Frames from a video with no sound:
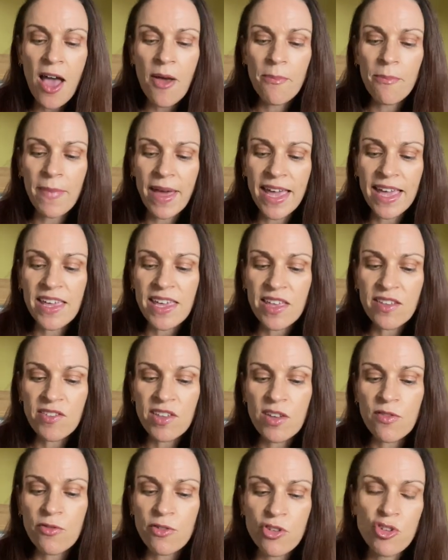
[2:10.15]
Making
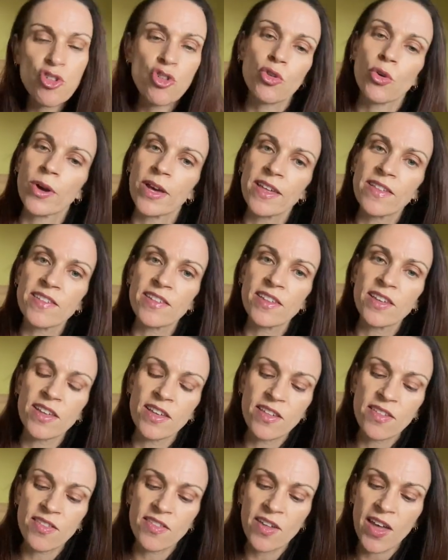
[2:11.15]
different
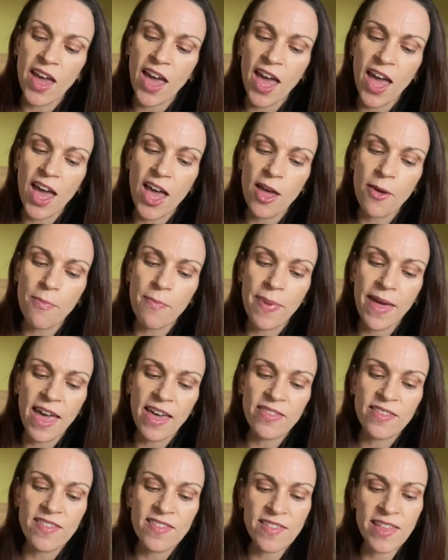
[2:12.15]
choices
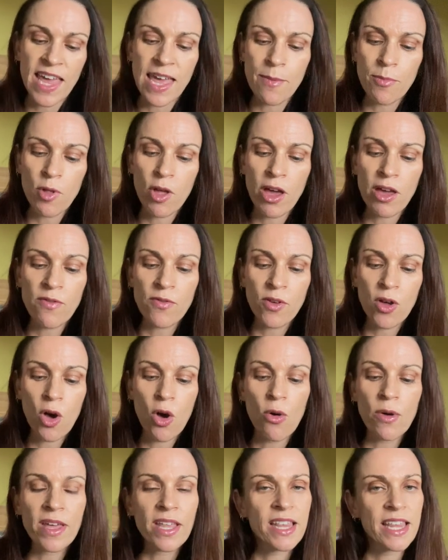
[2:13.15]
about the same life
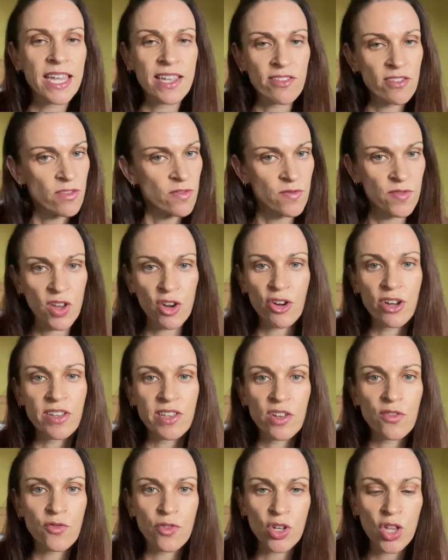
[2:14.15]
goal can lead to very
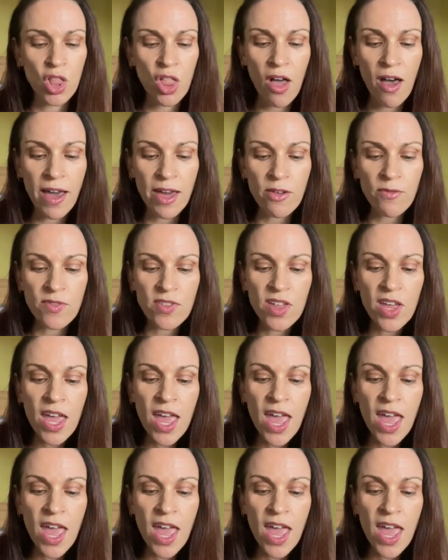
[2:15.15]
different lives.